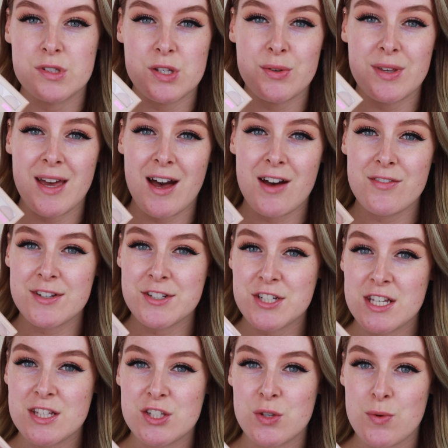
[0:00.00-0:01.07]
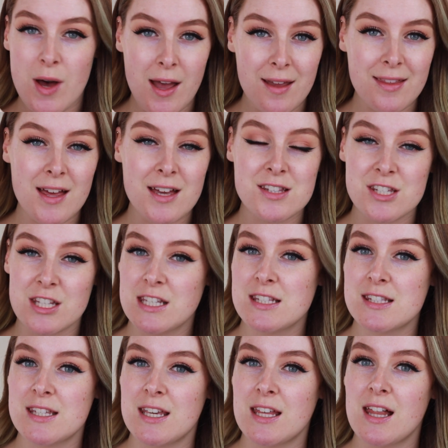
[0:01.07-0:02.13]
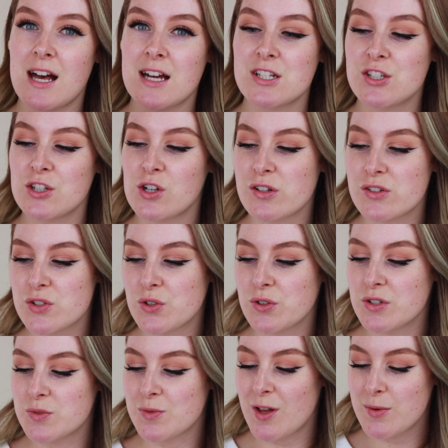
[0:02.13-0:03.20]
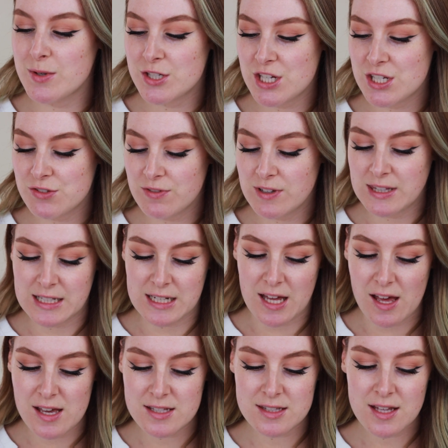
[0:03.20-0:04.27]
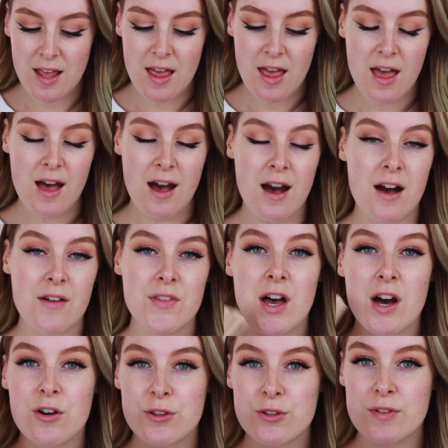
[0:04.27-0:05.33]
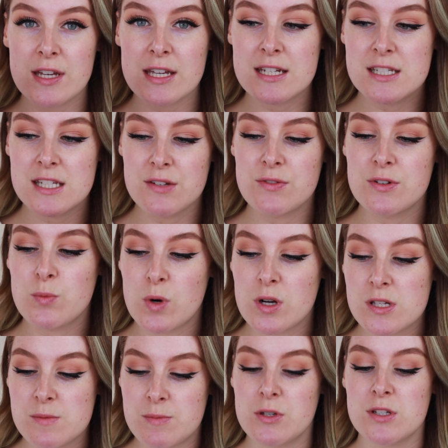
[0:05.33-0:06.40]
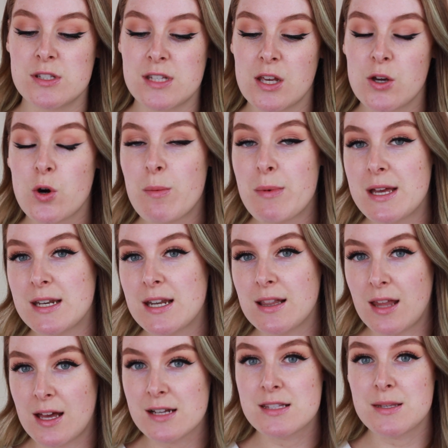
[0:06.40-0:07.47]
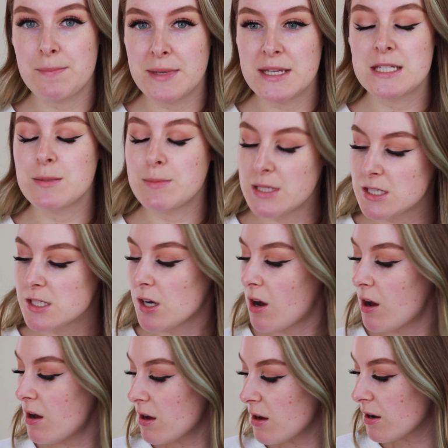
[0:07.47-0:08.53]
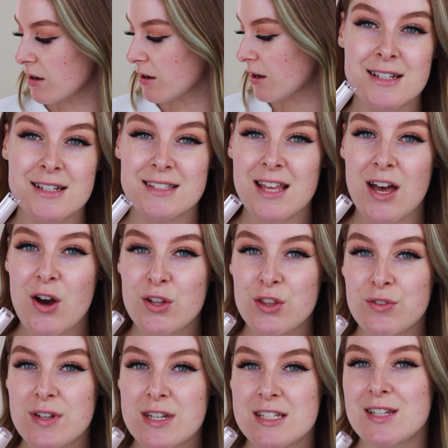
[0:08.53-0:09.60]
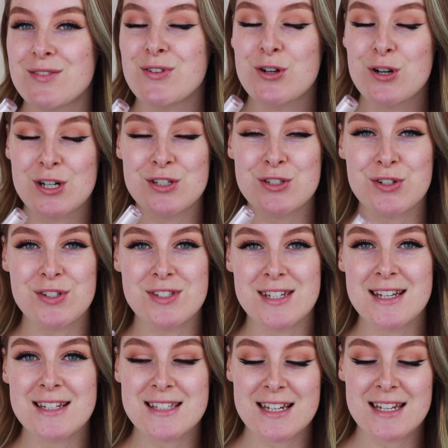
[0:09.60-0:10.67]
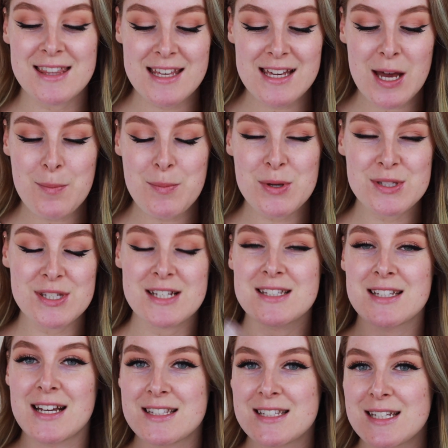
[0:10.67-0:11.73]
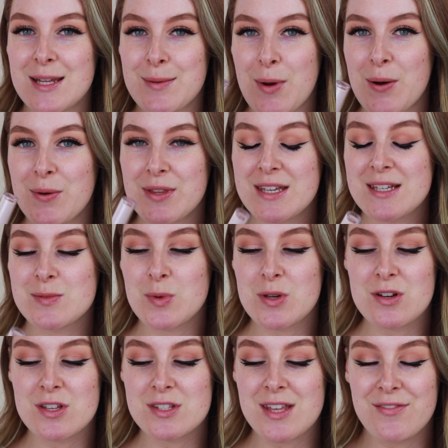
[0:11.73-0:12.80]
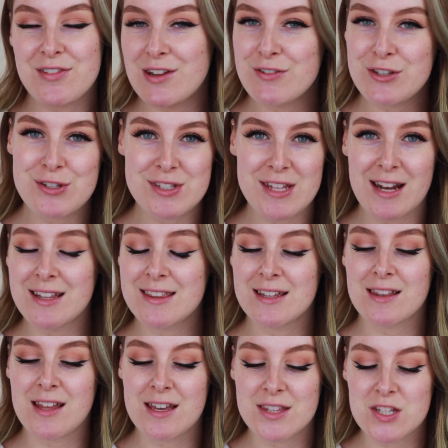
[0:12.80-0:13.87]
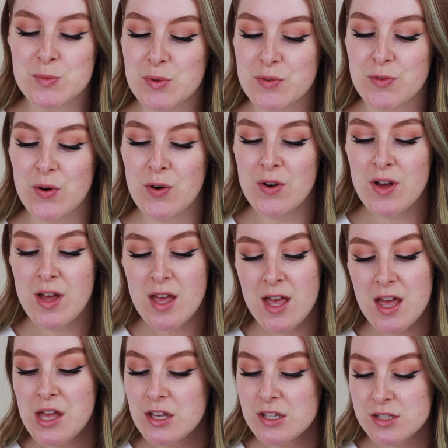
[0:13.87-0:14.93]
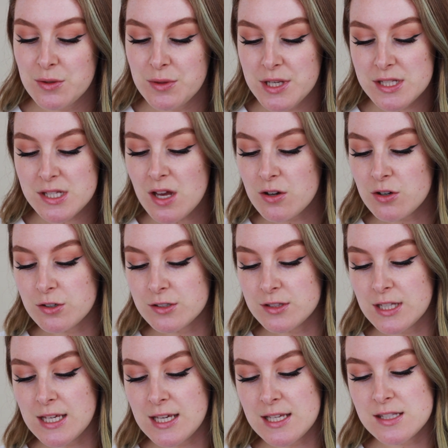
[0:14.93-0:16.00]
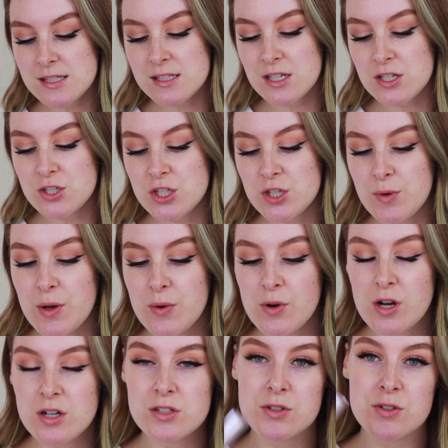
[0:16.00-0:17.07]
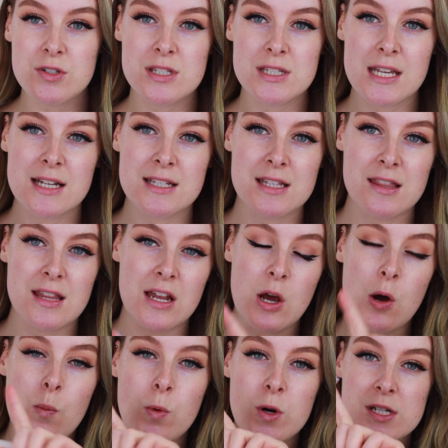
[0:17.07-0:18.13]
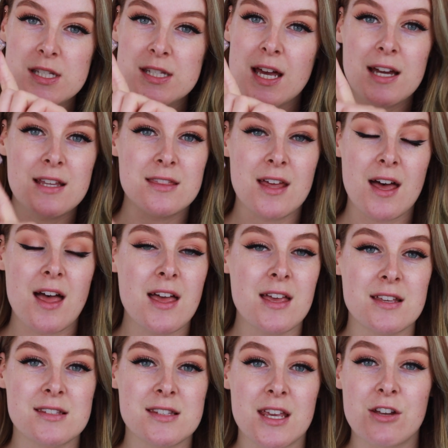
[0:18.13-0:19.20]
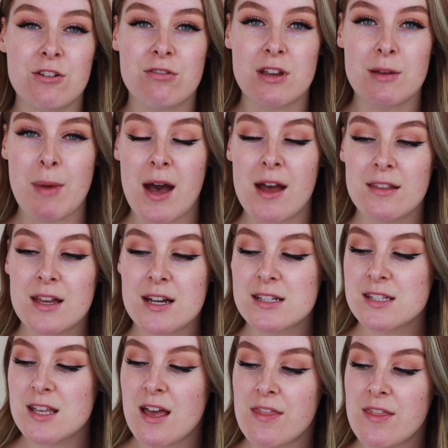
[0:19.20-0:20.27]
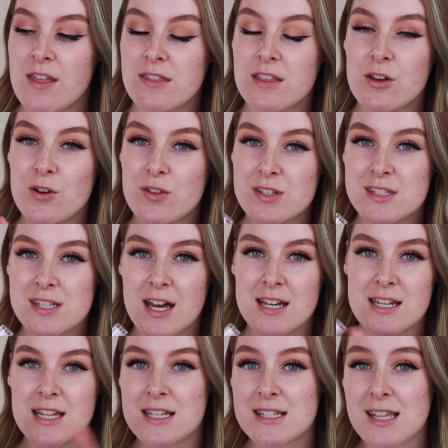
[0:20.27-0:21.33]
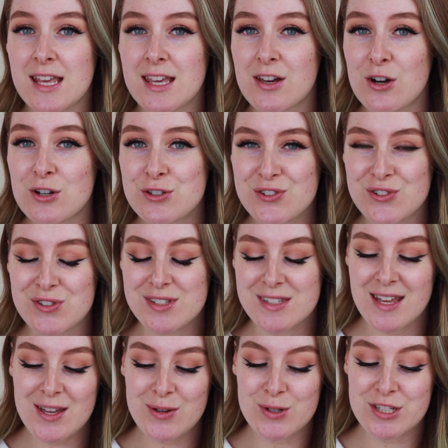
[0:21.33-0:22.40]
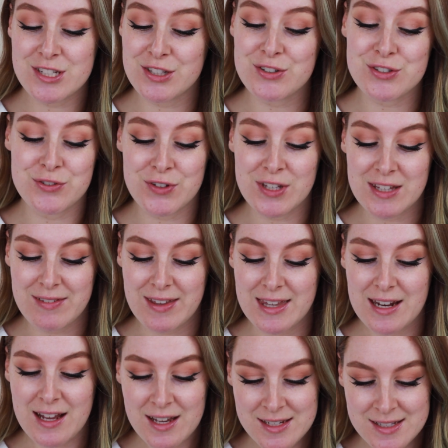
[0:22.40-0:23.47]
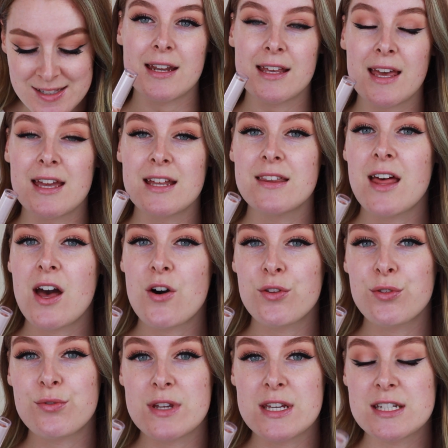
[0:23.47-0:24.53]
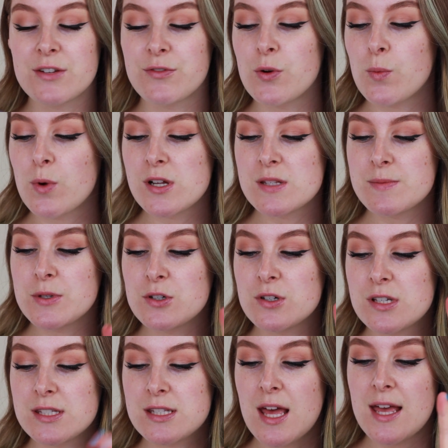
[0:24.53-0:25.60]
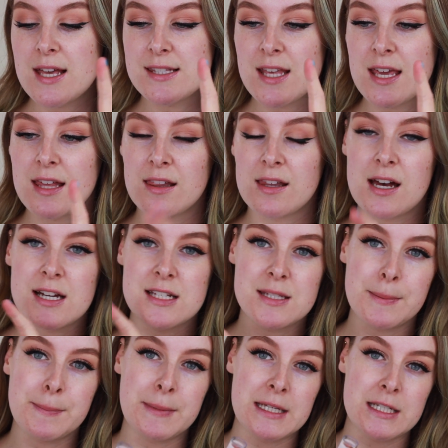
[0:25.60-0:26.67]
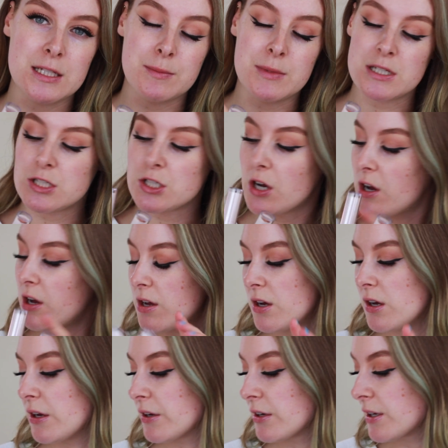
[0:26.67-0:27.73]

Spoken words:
So you have a shade to highlight, to conceal, and to contour as well, which is really nice. And there are three different ones because they come in light, medium, and dark. Next there are three different contour sticks, and I think I'm most excited about these because I've never used anything like this before. So these are called the Insta Duo Contour Sticks, and then on one side there is a cream highlighter and then the other side is a contour stick, which looks really, really nice. And again, there are three different ones because there is a light, medium, and dark.